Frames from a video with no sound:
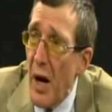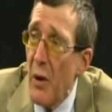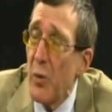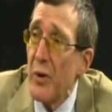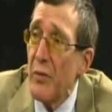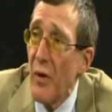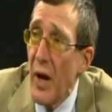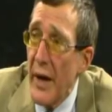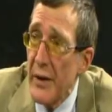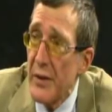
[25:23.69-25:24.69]
I would have
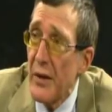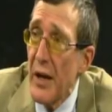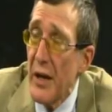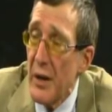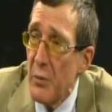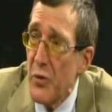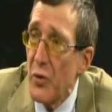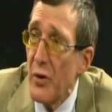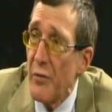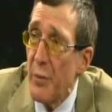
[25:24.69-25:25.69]
liked him
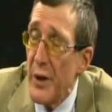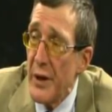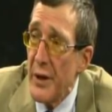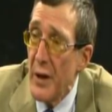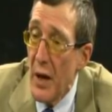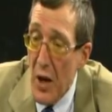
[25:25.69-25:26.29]
to have been